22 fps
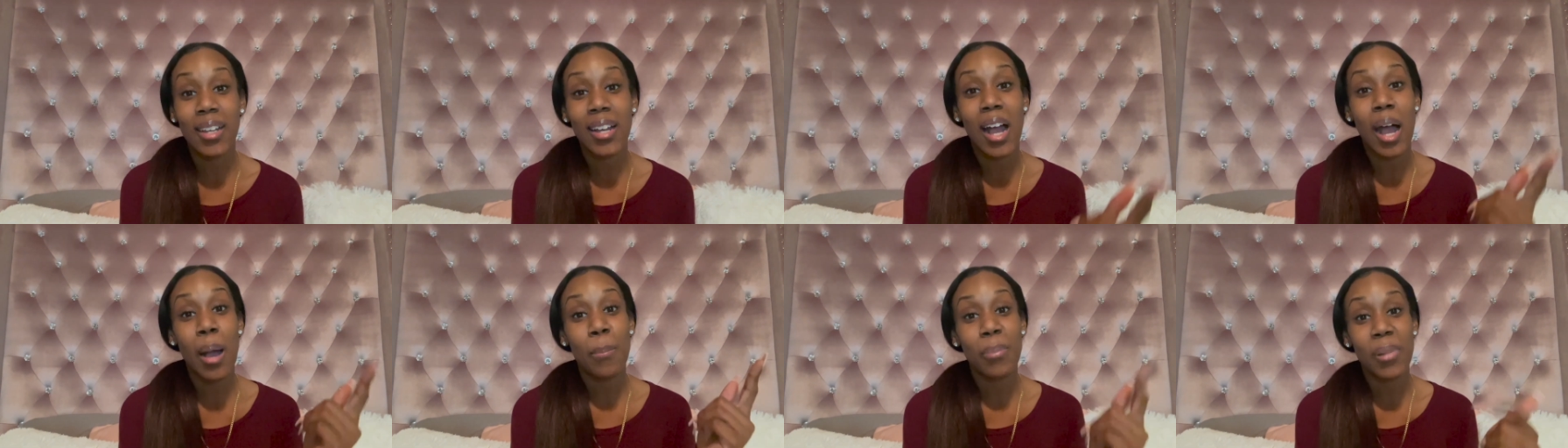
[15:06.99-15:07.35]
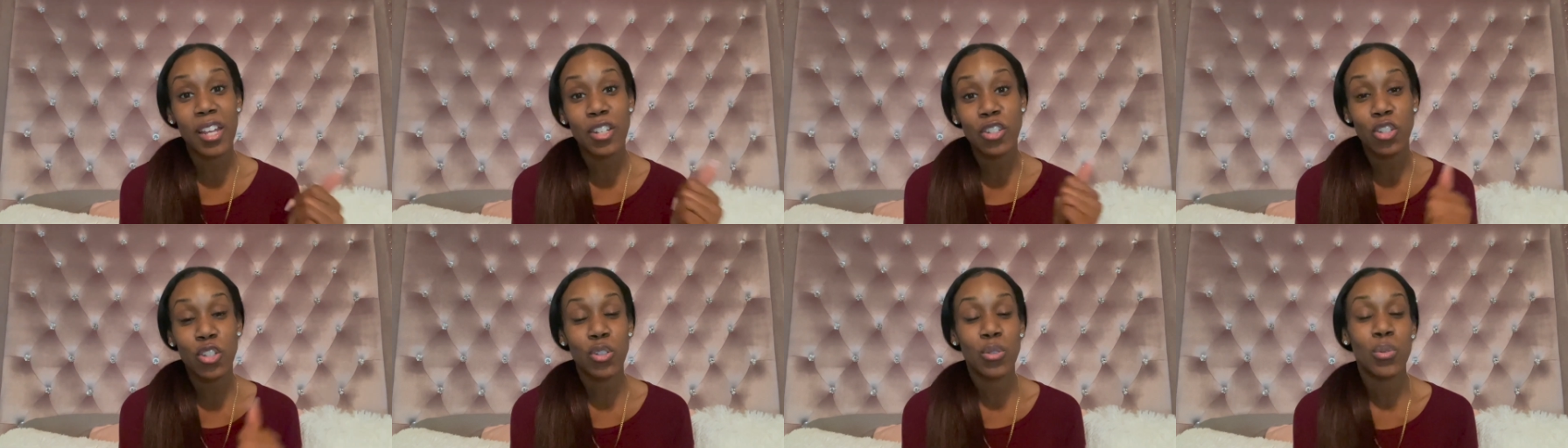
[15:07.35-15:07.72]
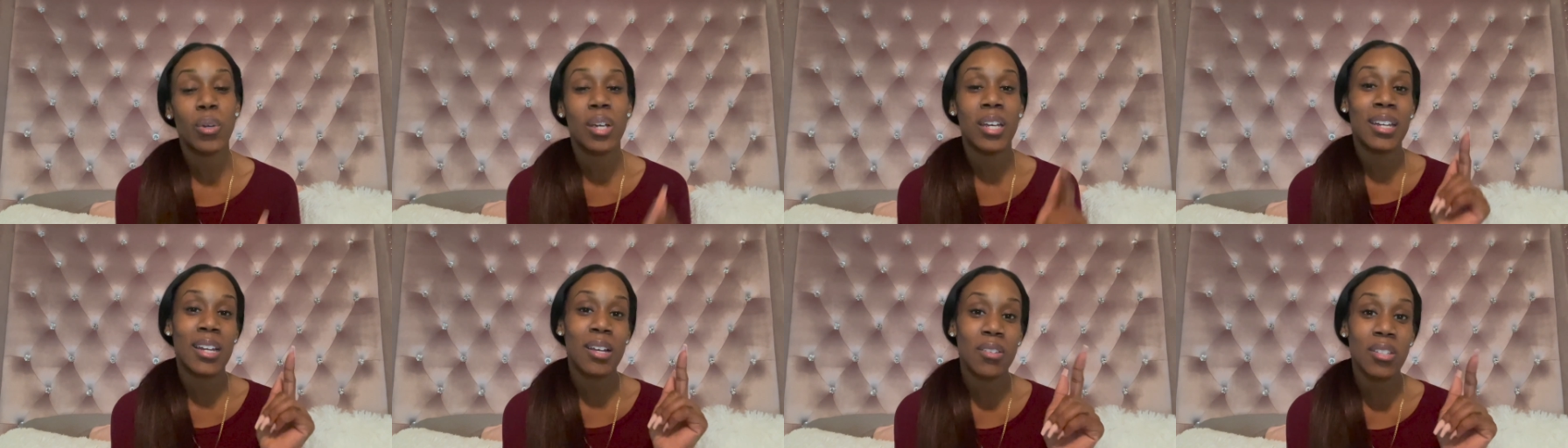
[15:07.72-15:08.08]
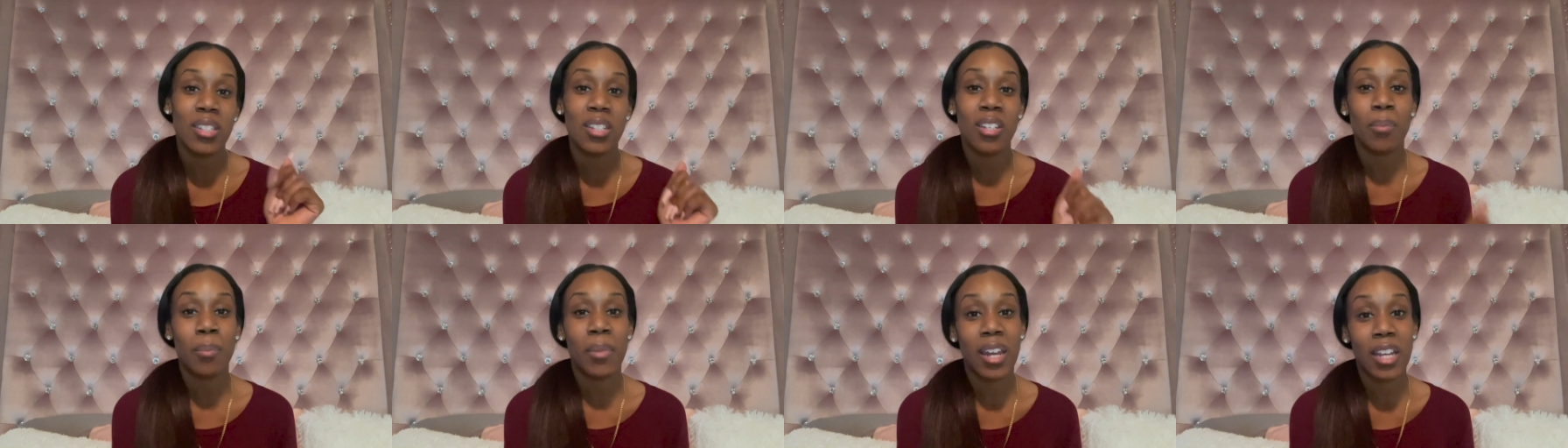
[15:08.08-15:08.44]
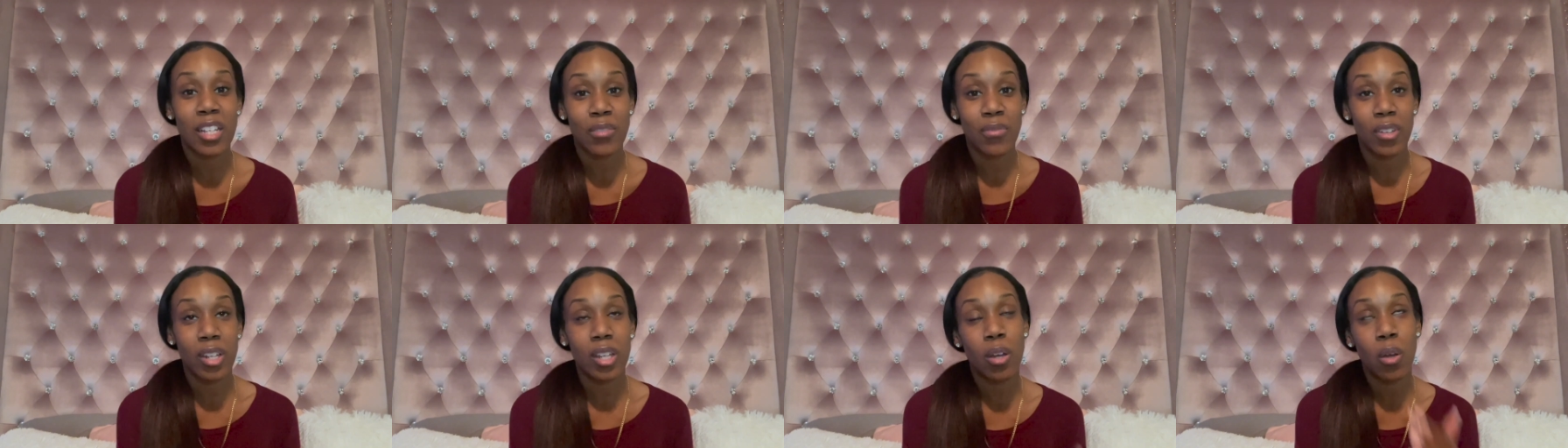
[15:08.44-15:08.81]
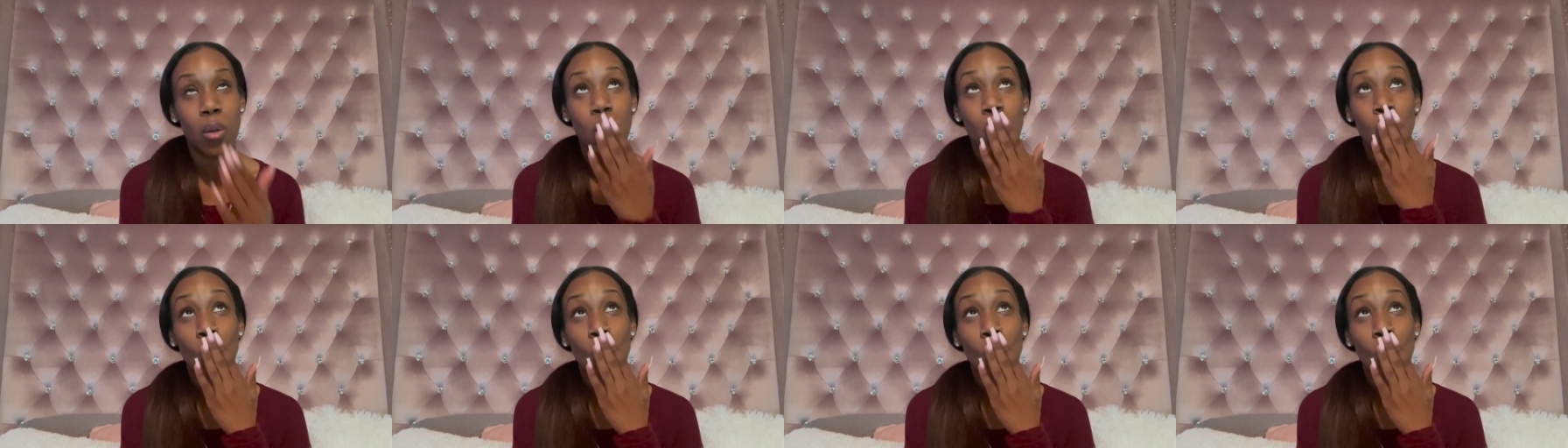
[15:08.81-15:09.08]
God bless you, and I'll see you in my next video.